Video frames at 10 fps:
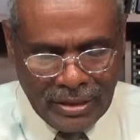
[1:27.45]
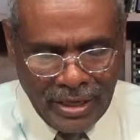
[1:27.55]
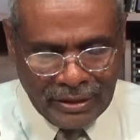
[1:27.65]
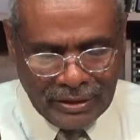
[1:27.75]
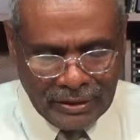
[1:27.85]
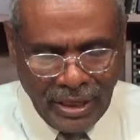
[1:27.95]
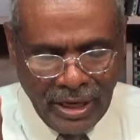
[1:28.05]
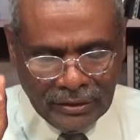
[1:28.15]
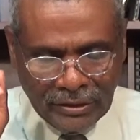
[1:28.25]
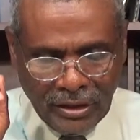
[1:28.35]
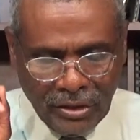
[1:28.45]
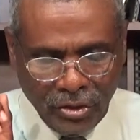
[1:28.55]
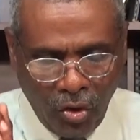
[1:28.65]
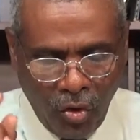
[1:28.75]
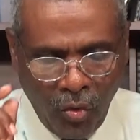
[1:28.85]
and not in
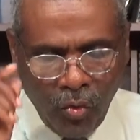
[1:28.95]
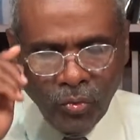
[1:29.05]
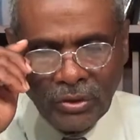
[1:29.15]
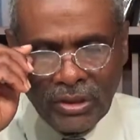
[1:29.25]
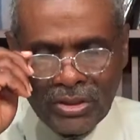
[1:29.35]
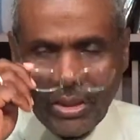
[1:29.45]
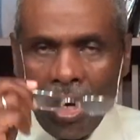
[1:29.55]
the oldness